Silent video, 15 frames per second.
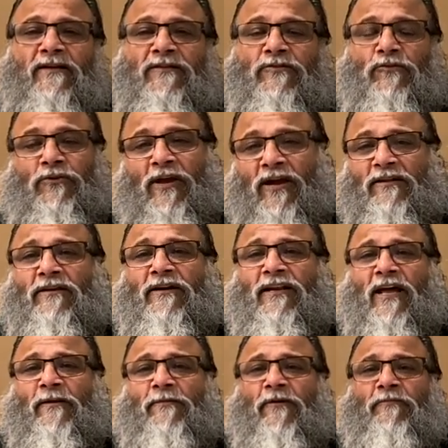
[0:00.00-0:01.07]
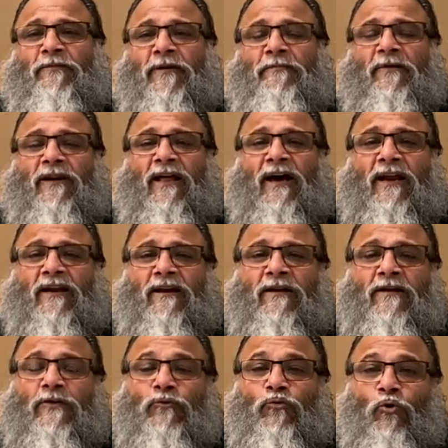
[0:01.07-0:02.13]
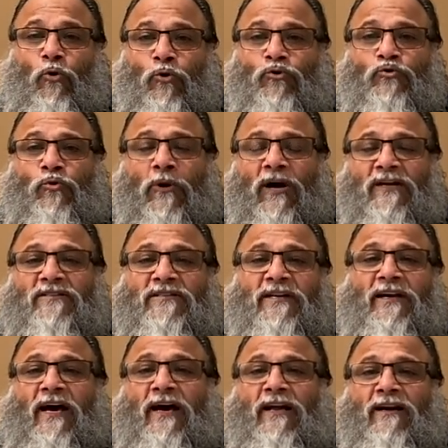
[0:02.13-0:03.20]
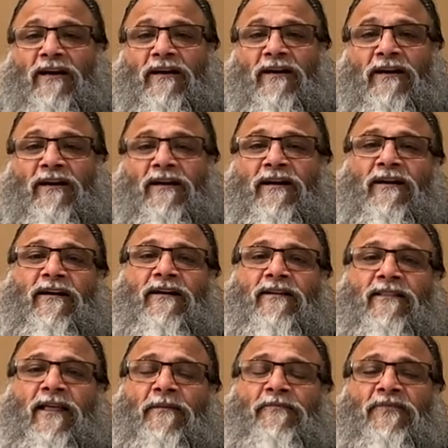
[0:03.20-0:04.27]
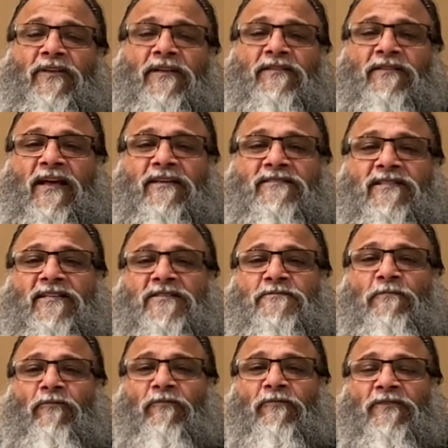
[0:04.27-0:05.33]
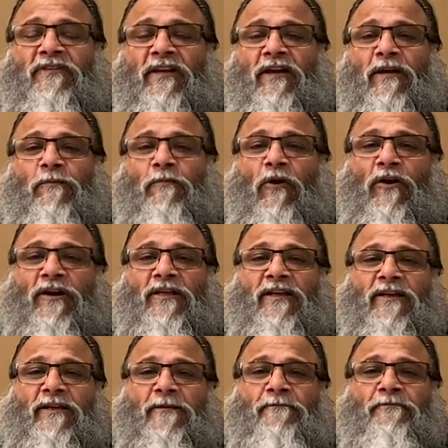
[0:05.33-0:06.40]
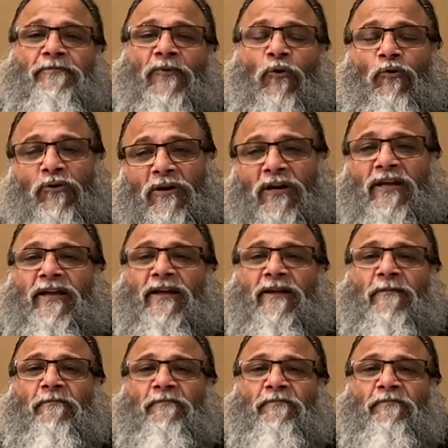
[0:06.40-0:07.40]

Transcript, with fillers: So the other type of people are those who consider themselves as this physical body only.